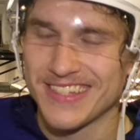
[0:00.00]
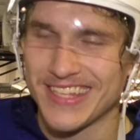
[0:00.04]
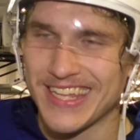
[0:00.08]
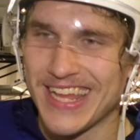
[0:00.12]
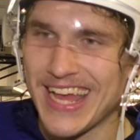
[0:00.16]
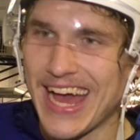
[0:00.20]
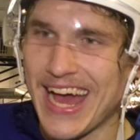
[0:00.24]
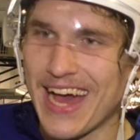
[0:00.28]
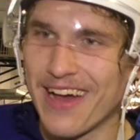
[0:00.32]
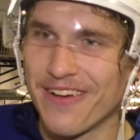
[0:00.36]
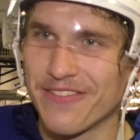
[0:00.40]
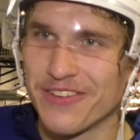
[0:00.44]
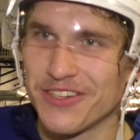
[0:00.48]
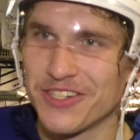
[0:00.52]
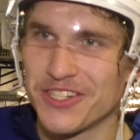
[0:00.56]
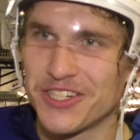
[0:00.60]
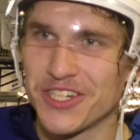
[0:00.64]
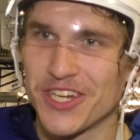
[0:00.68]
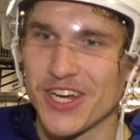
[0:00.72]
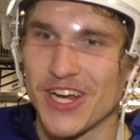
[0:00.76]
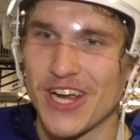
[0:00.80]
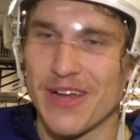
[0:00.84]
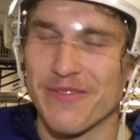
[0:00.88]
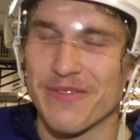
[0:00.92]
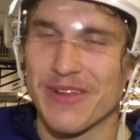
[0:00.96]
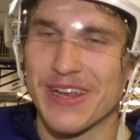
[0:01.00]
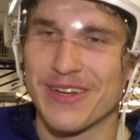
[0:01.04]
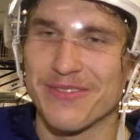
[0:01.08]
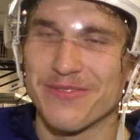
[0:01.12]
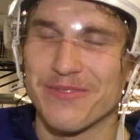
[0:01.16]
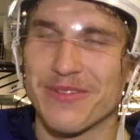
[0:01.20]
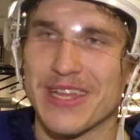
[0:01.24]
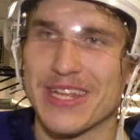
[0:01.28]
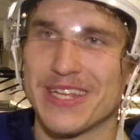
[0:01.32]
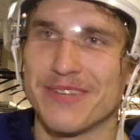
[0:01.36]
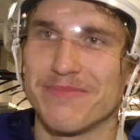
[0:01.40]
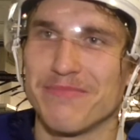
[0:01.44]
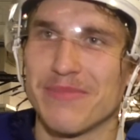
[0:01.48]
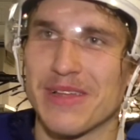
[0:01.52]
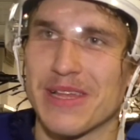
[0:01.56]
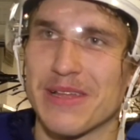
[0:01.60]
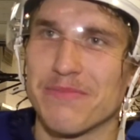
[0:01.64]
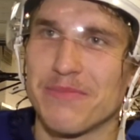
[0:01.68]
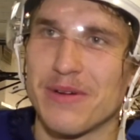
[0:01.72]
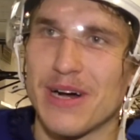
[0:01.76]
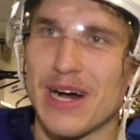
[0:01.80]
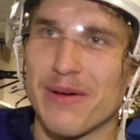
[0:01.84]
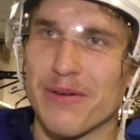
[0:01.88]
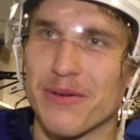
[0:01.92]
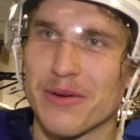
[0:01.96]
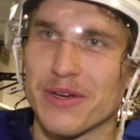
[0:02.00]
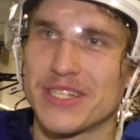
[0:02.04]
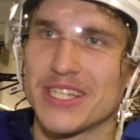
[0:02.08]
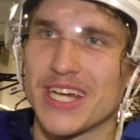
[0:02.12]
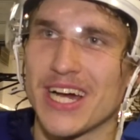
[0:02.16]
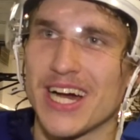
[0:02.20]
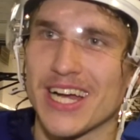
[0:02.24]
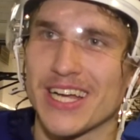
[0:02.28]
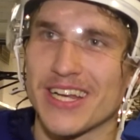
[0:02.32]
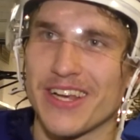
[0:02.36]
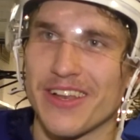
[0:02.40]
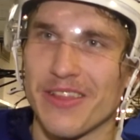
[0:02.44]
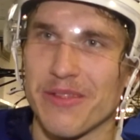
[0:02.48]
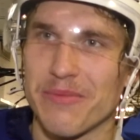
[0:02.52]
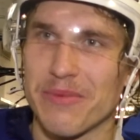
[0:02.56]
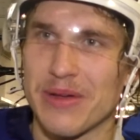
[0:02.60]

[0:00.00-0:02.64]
Yeah, for sure. I mean, me and Bobby were talking on the